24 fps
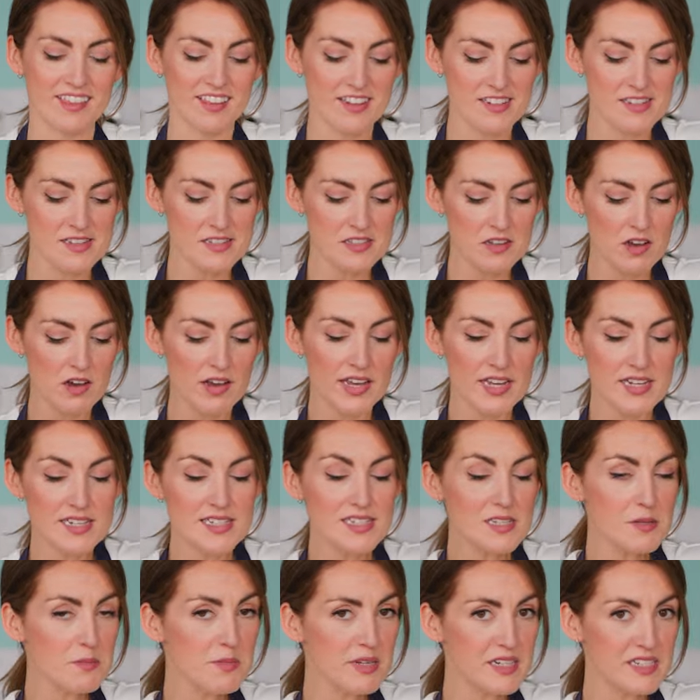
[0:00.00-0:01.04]
This is our
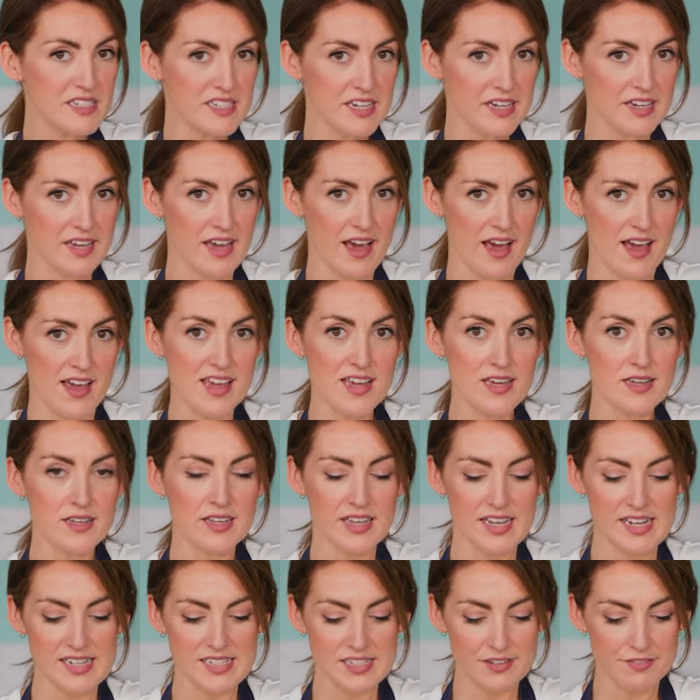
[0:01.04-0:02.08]
intermediate cake.
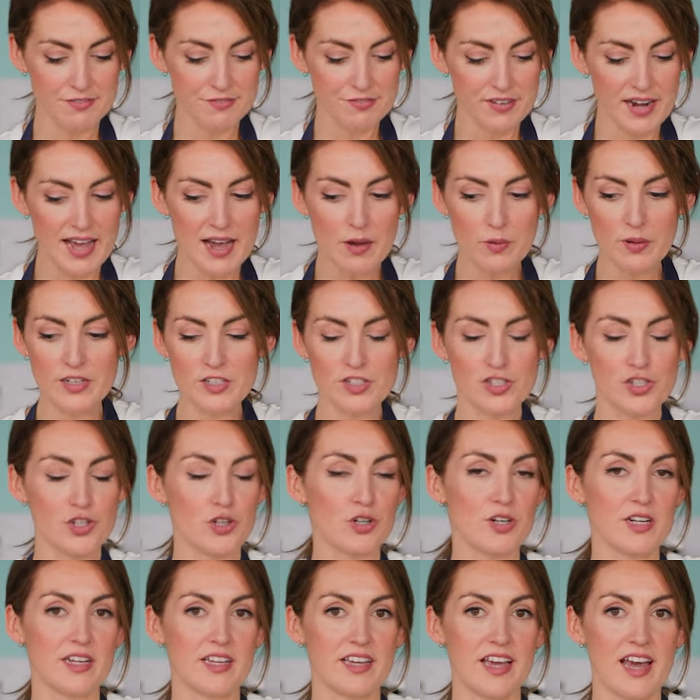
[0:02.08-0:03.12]
It's a flourless
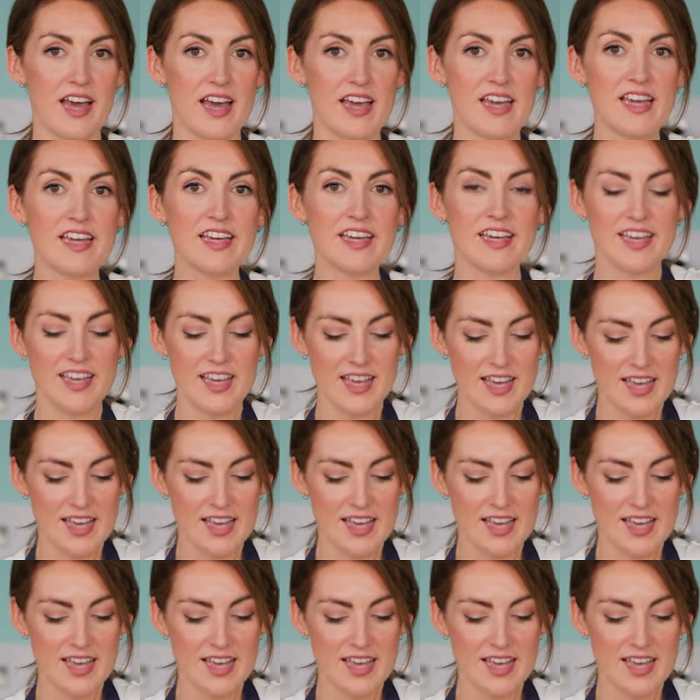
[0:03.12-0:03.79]
chocolate cake.